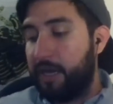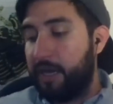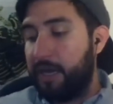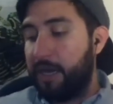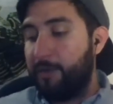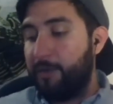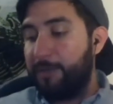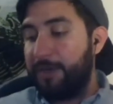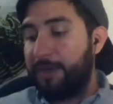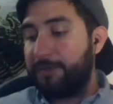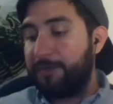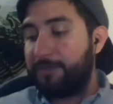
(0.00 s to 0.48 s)

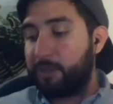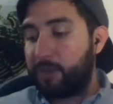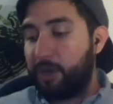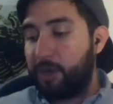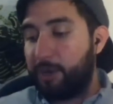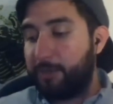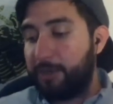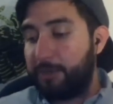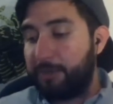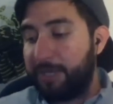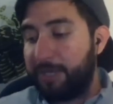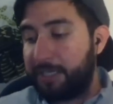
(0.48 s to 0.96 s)
We have the
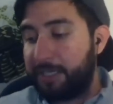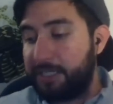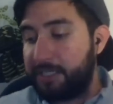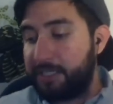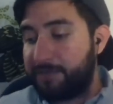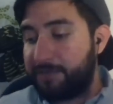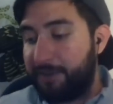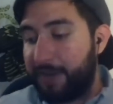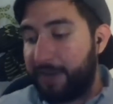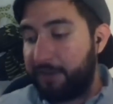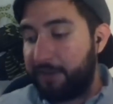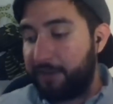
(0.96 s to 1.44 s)
Copa
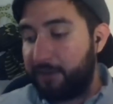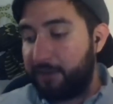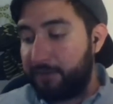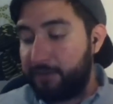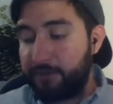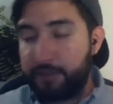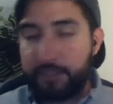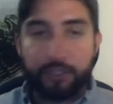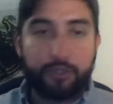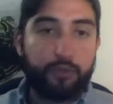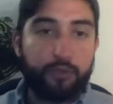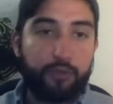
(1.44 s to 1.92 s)
MX
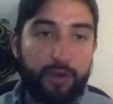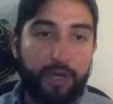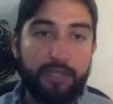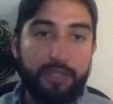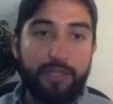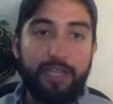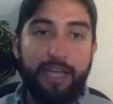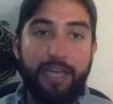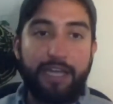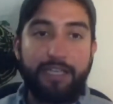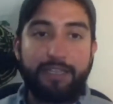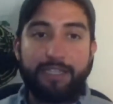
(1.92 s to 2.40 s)
final, just
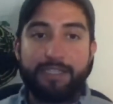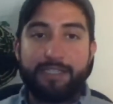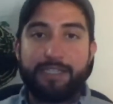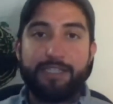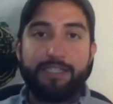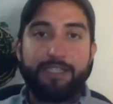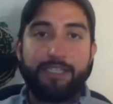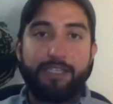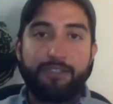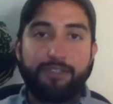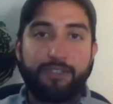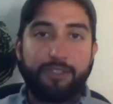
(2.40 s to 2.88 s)
one leg. This
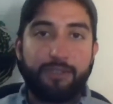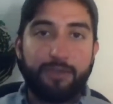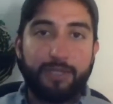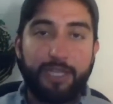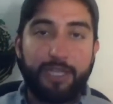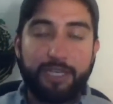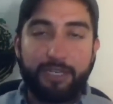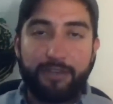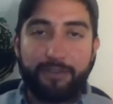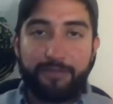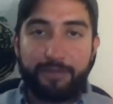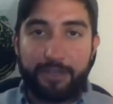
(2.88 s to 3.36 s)
isn't a
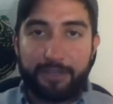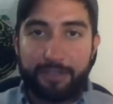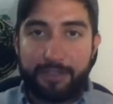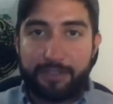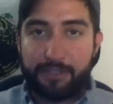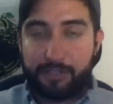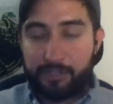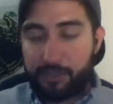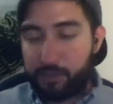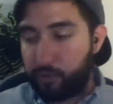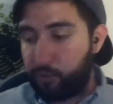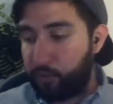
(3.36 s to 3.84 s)
2-legged affair.
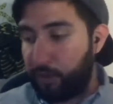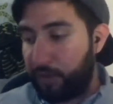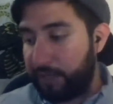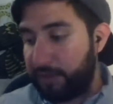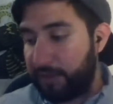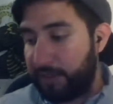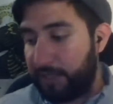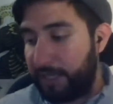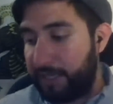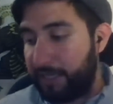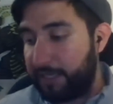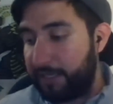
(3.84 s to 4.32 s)
This is just
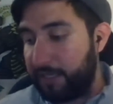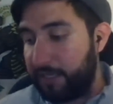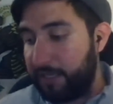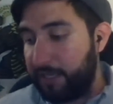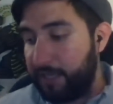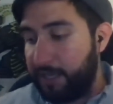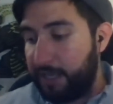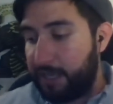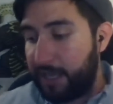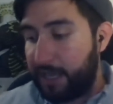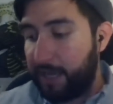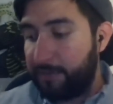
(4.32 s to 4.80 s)
one leg
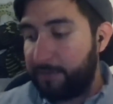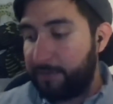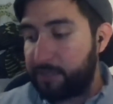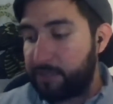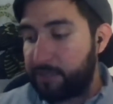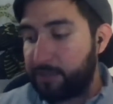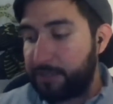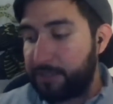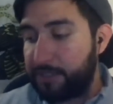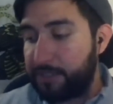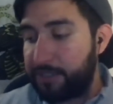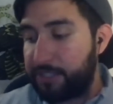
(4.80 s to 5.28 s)

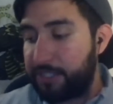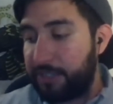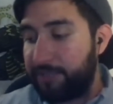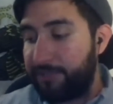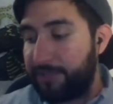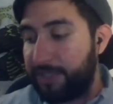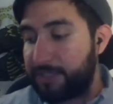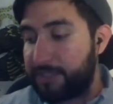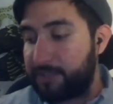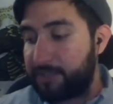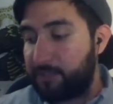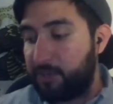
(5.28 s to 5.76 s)
between
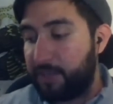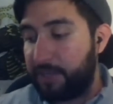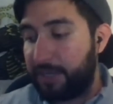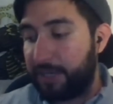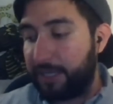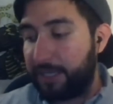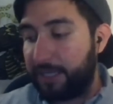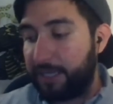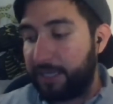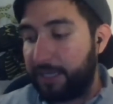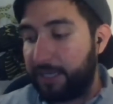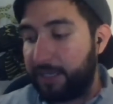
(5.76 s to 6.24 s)
Chivas and
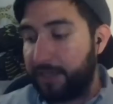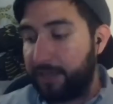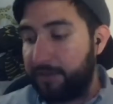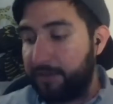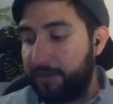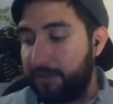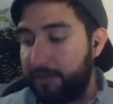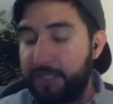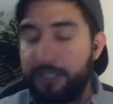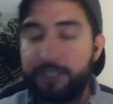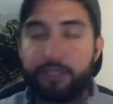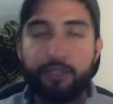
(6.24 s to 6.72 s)
Morelia
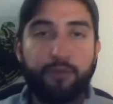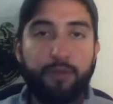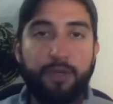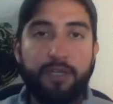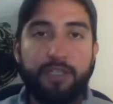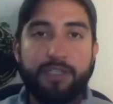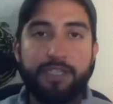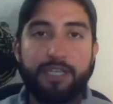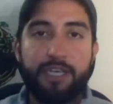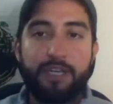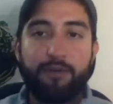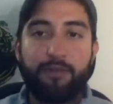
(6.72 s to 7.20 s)
this
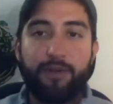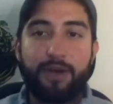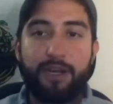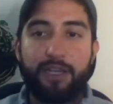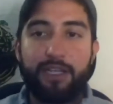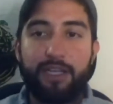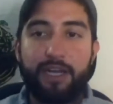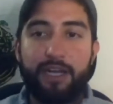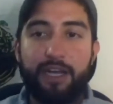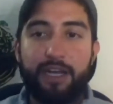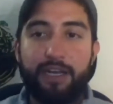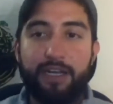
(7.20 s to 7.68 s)
Wednesday in
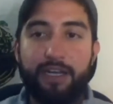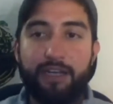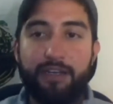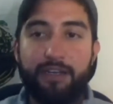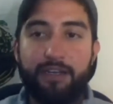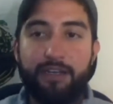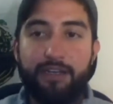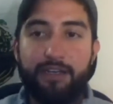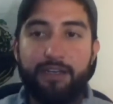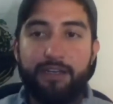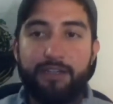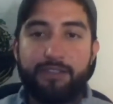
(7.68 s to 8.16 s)

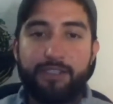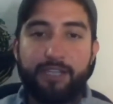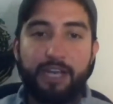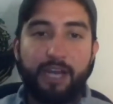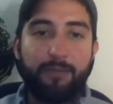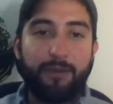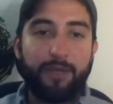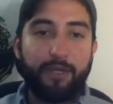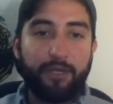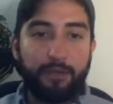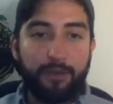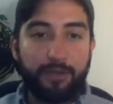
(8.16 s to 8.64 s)
Guadalajara.
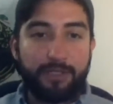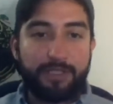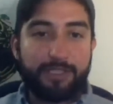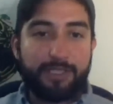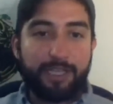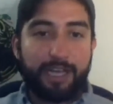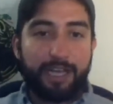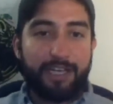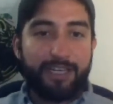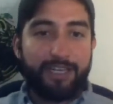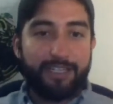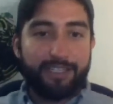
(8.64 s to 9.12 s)
Tom, are you excited?